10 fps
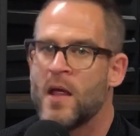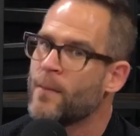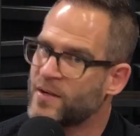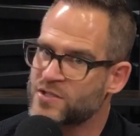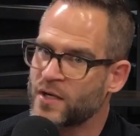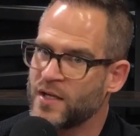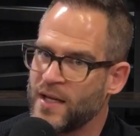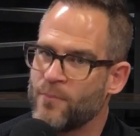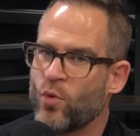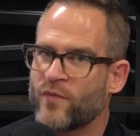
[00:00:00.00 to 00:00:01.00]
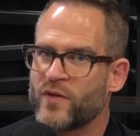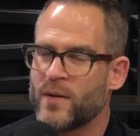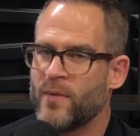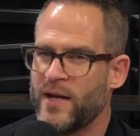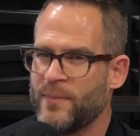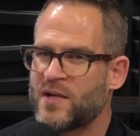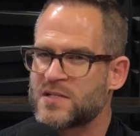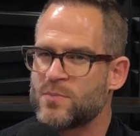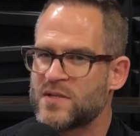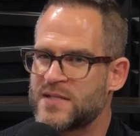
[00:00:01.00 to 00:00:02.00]
But you're going to get more for your money because
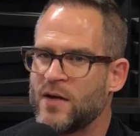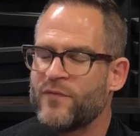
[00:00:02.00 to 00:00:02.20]
a single